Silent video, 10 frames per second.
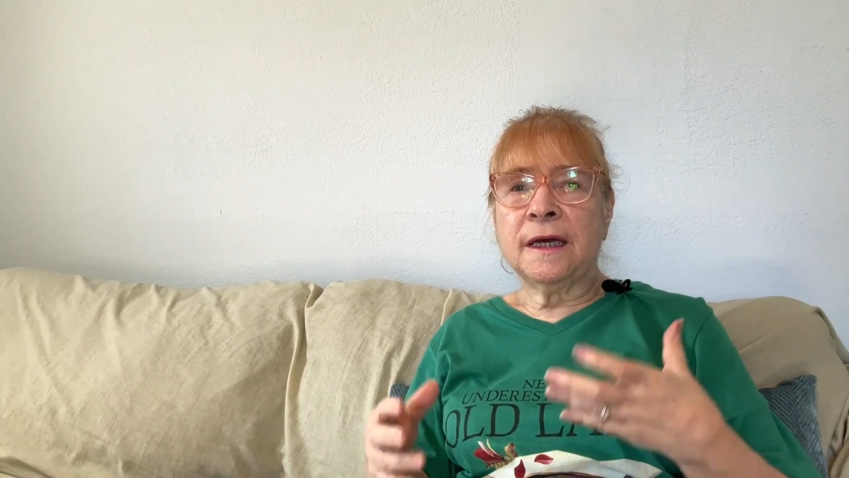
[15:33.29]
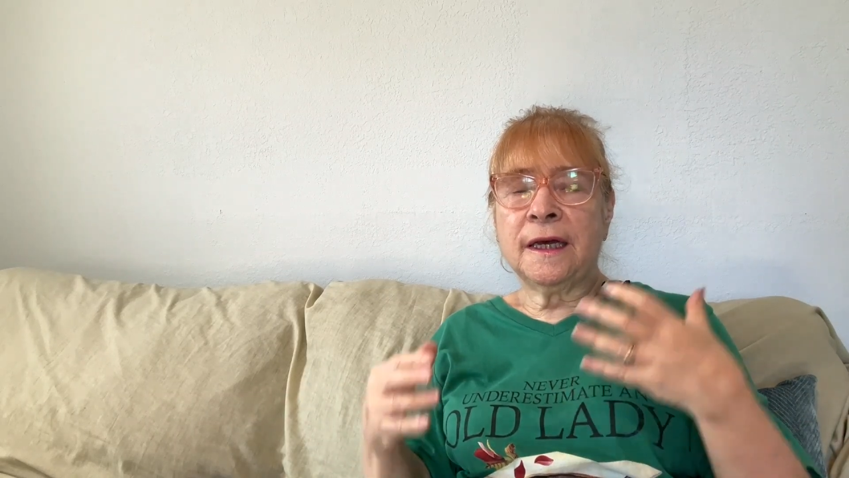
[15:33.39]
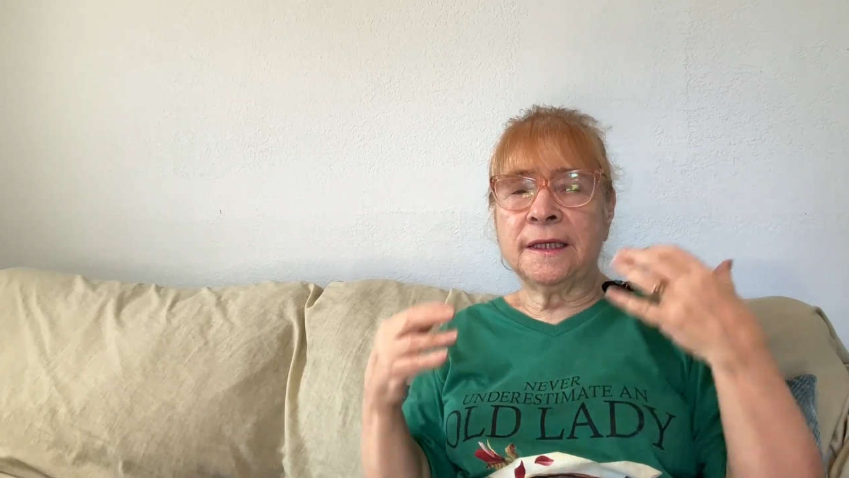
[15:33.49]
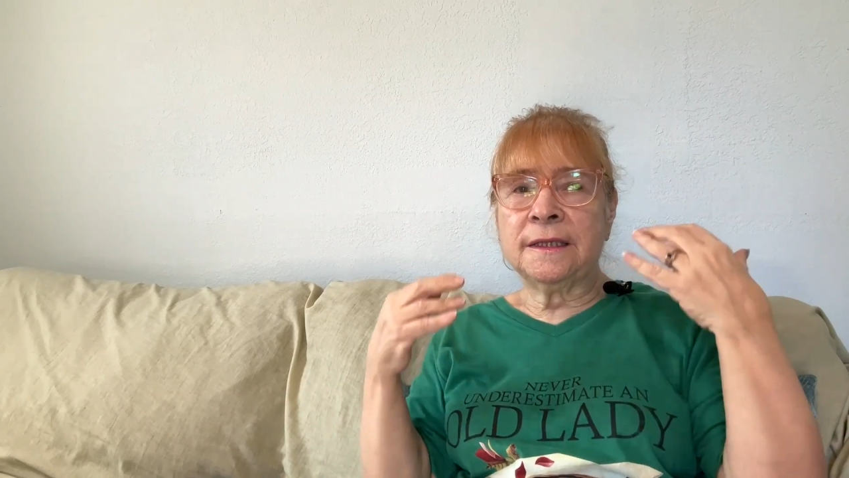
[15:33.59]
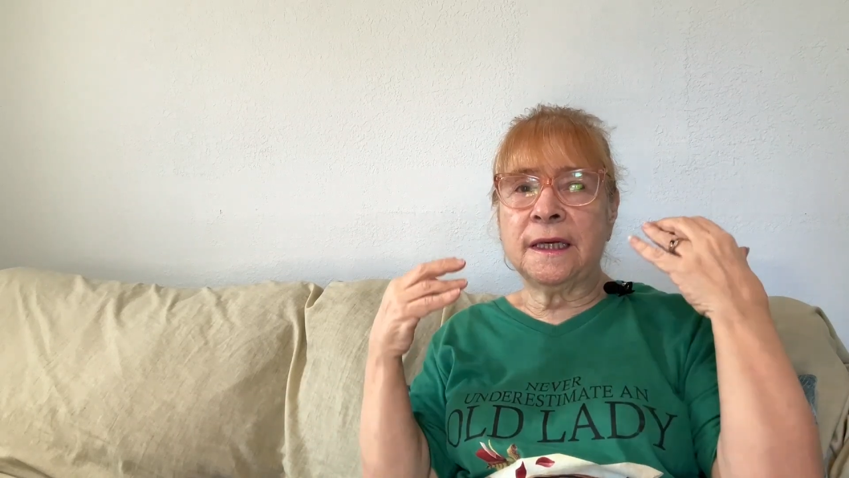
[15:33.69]

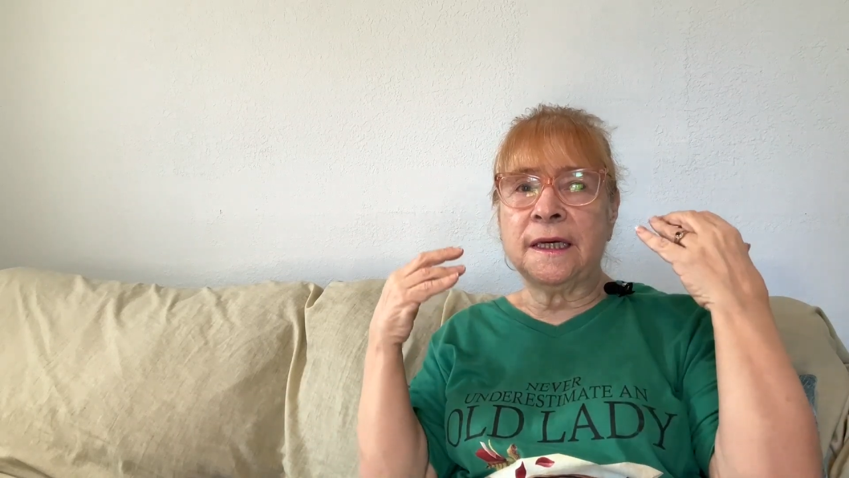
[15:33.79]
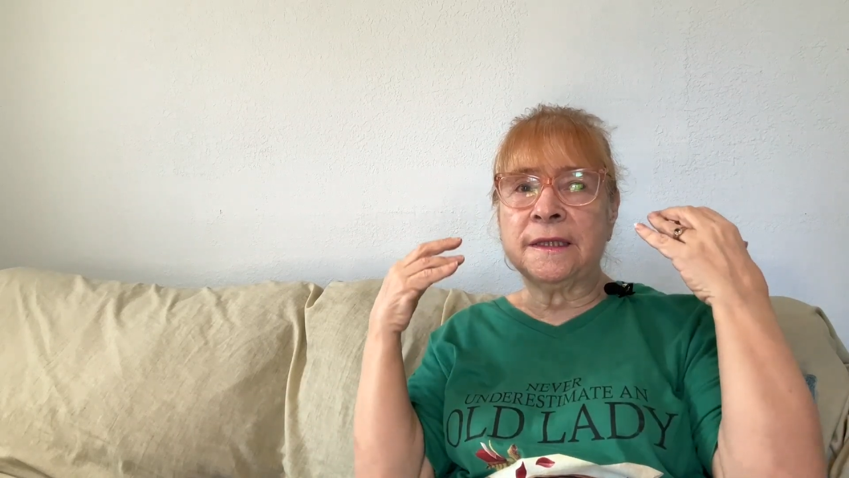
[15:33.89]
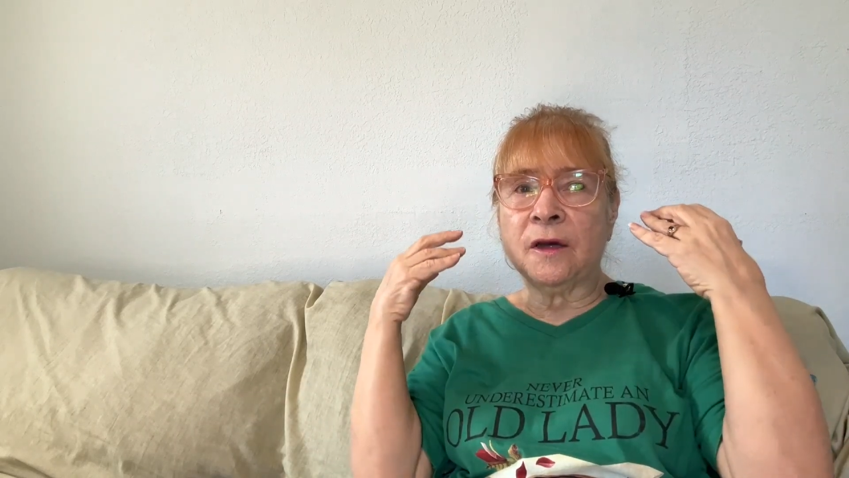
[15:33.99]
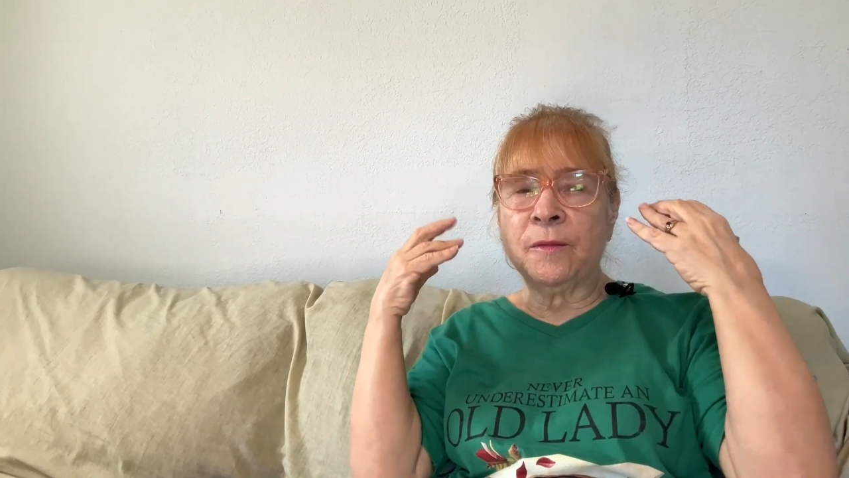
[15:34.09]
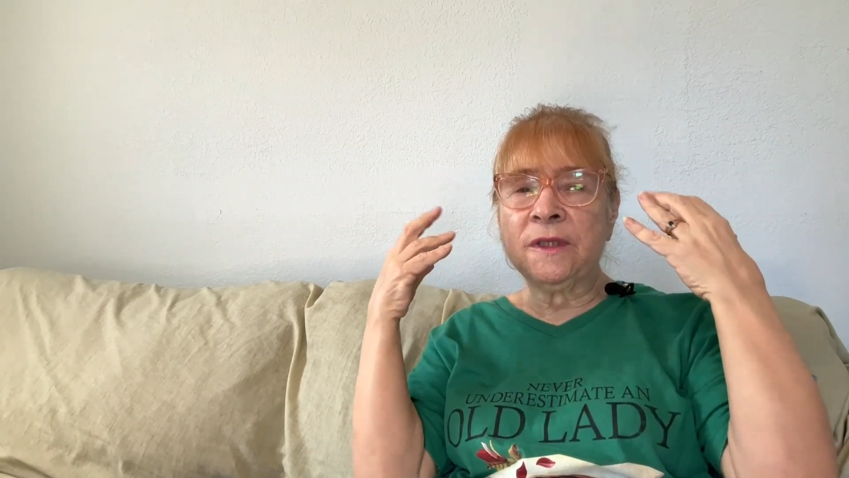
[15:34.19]

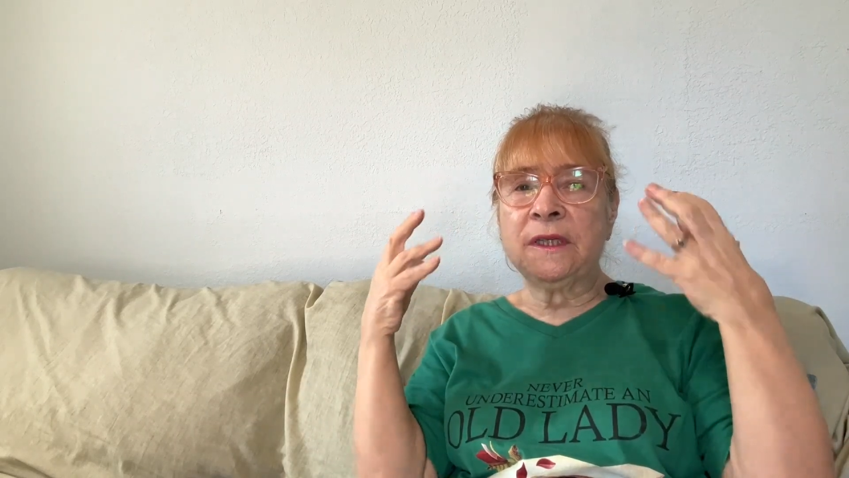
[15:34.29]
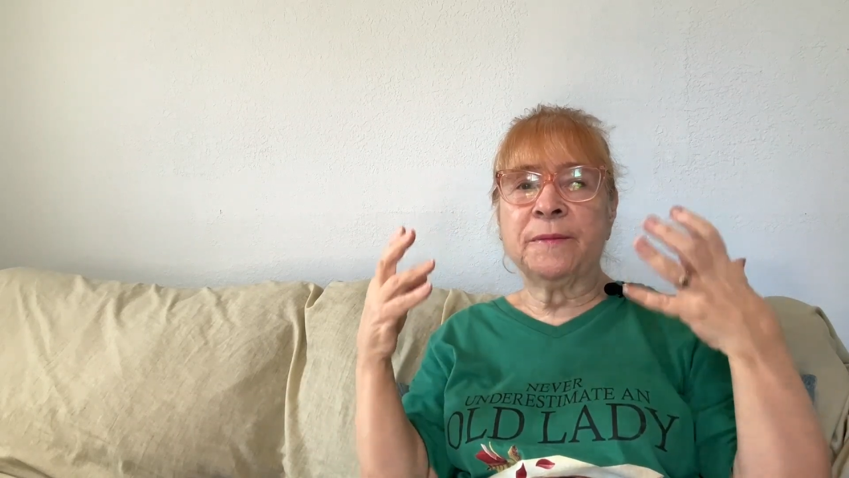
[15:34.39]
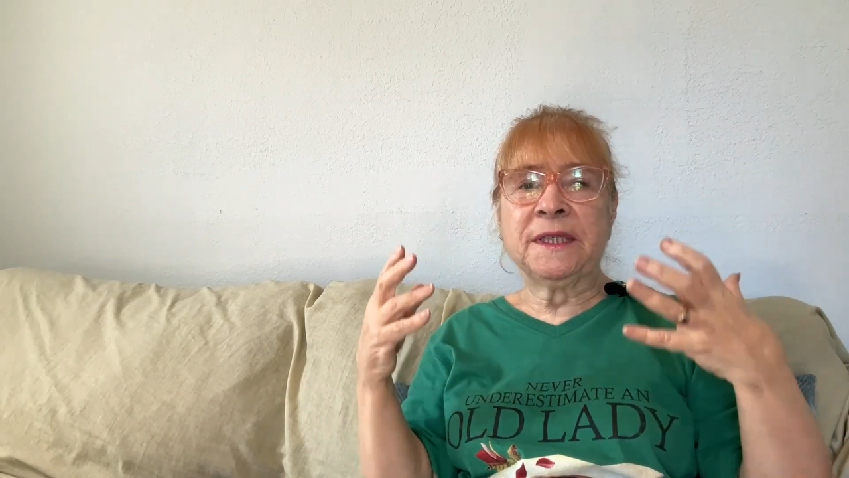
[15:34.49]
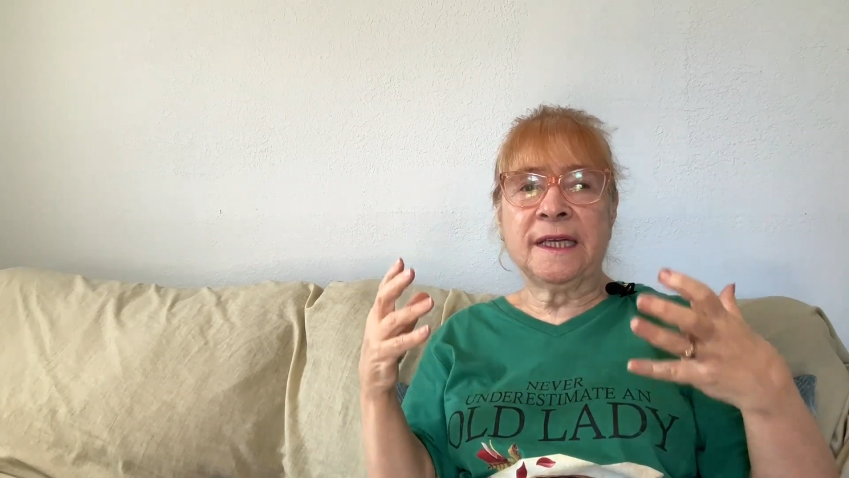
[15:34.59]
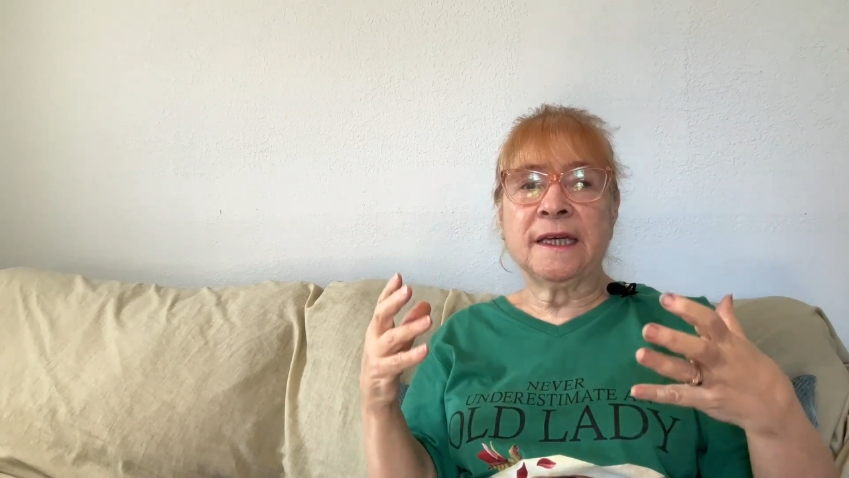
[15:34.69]
he's almost
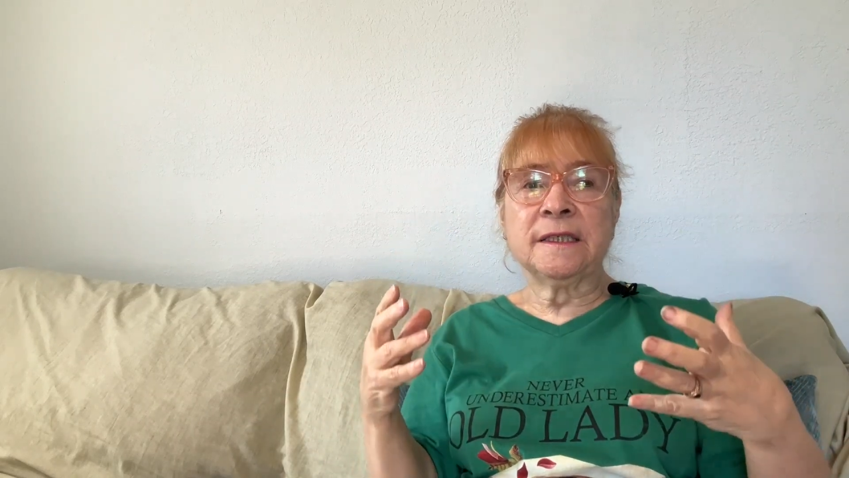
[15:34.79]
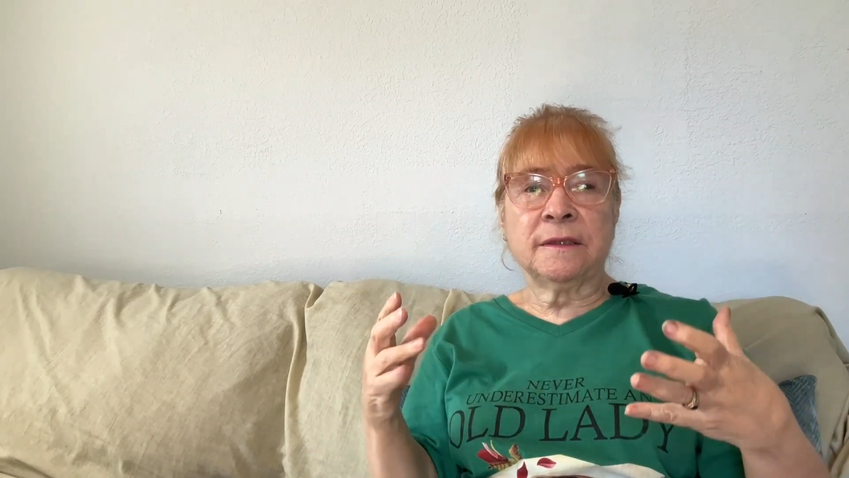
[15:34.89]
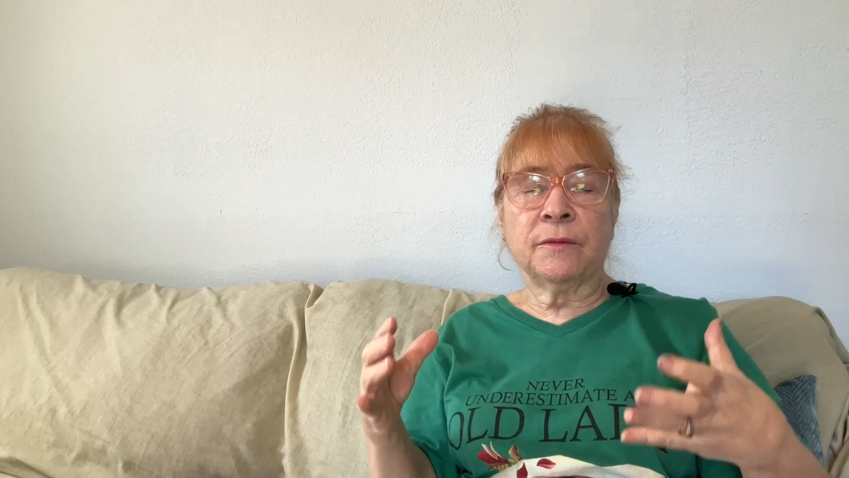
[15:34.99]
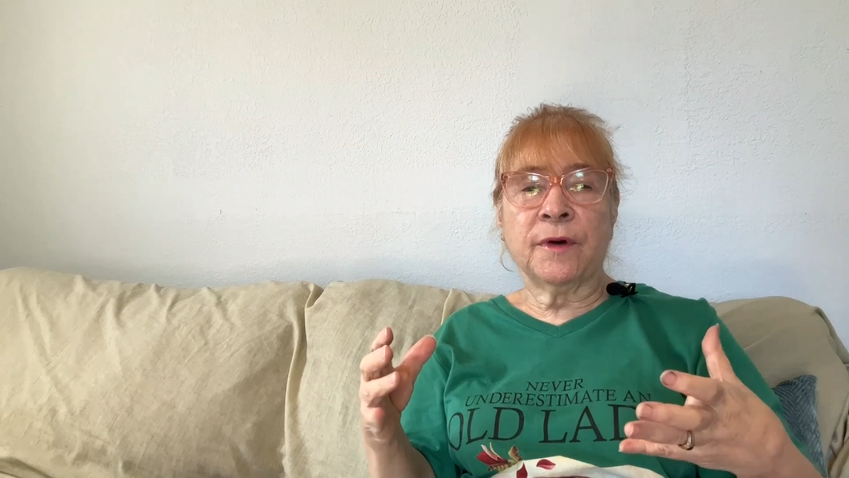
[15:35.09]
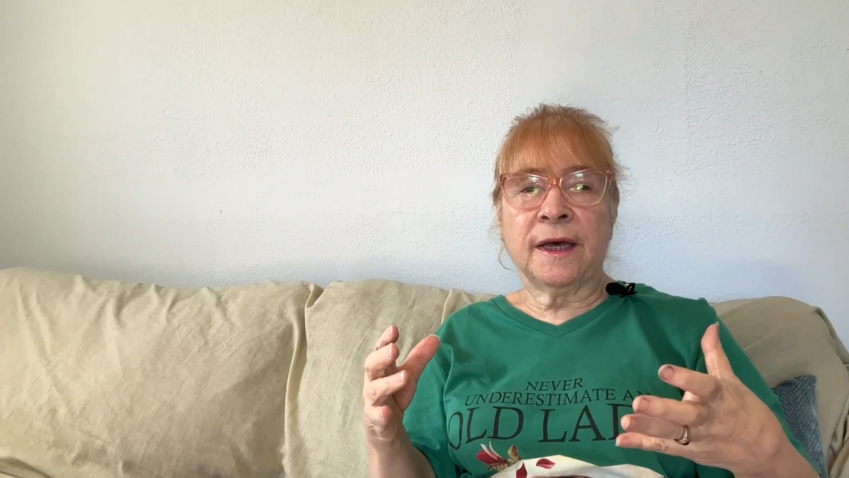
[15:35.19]

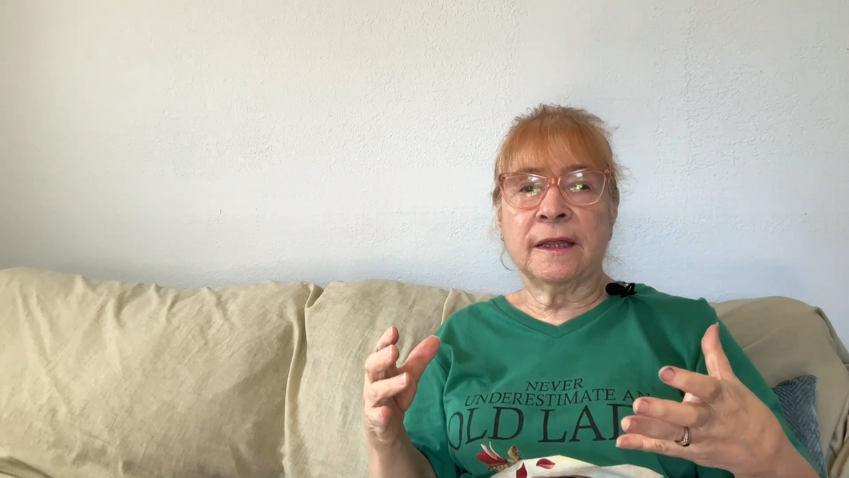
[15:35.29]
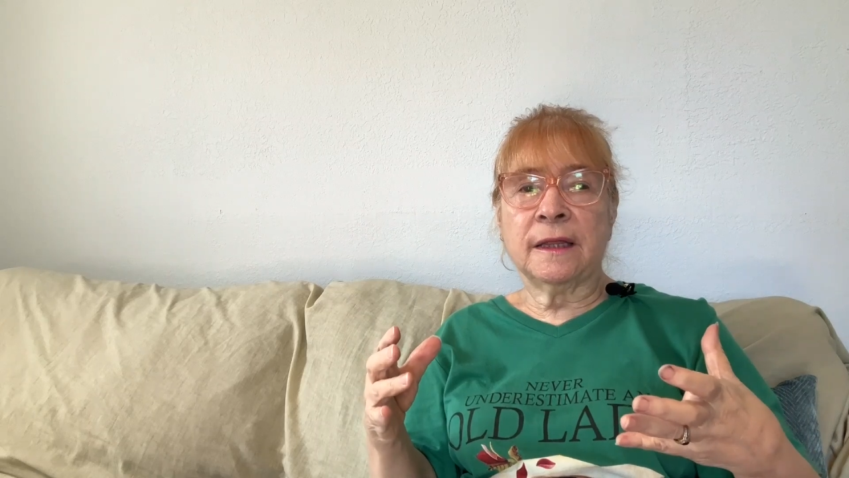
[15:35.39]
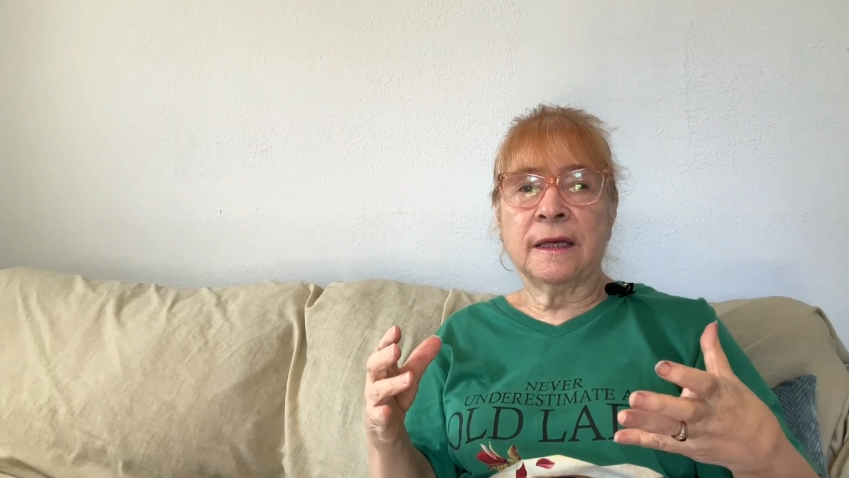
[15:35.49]
obsessed with